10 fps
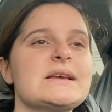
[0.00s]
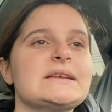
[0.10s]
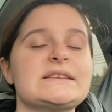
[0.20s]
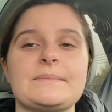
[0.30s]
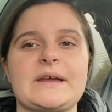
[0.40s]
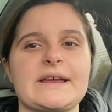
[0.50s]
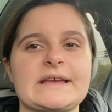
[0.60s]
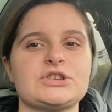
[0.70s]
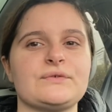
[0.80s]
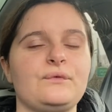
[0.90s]
take
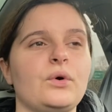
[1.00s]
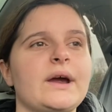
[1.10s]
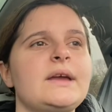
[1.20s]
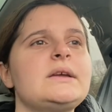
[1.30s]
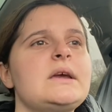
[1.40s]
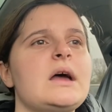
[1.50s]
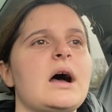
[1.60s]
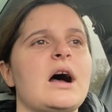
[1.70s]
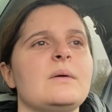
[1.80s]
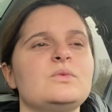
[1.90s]
medication for it.
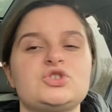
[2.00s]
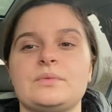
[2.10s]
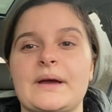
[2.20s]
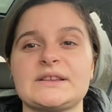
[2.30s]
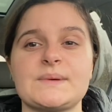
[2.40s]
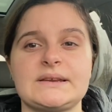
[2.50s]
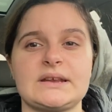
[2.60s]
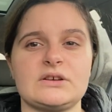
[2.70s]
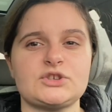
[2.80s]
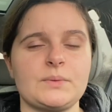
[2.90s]
Which reminds me, I did
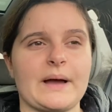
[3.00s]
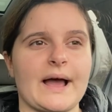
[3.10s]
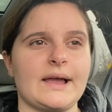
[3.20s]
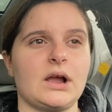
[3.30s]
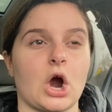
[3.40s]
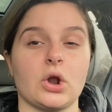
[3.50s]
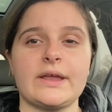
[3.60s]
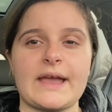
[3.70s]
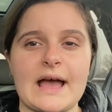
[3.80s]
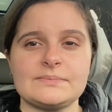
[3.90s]
also buy
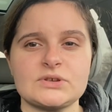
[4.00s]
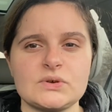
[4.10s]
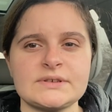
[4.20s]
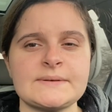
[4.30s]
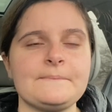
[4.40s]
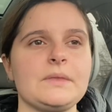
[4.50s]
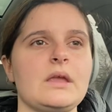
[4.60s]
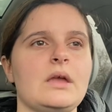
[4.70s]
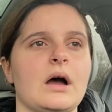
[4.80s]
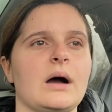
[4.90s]
garlic capsules
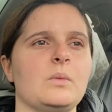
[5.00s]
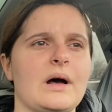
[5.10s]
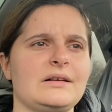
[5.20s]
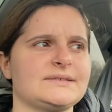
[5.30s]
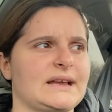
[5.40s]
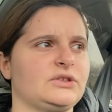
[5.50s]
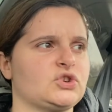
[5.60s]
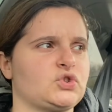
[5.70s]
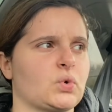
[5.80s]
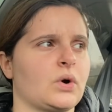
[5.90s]
while I was at the
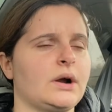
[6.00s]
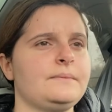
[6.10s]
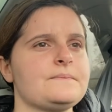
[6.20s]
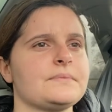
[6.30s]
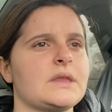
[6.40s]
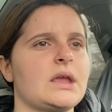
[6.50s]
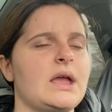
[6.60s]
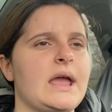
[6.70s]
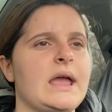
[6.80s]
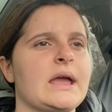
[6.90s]
store,
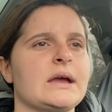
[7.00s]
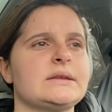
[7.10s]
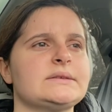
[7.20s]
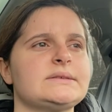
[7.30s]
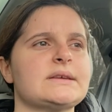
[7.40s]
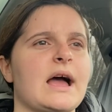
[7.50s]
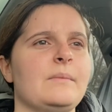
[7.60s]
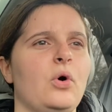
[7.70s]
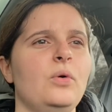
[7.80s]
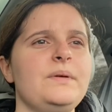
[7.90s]
and
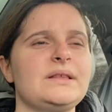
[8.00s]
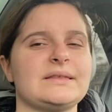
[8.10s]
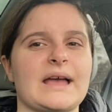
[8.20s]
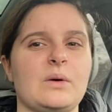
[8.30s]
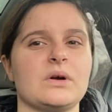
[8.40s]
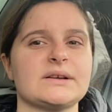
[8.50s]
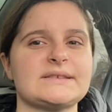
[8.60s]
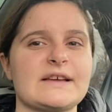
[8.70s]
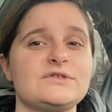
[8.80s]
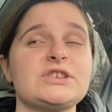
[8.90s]
I'm hoping that works.
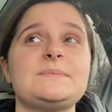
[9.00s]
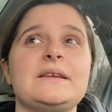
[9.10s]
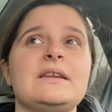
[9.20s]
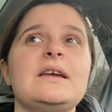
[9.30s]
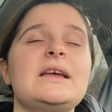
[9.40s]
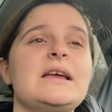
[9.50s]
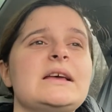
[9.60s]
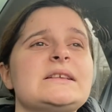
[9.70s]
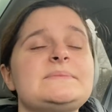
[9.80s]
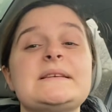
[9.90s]
This may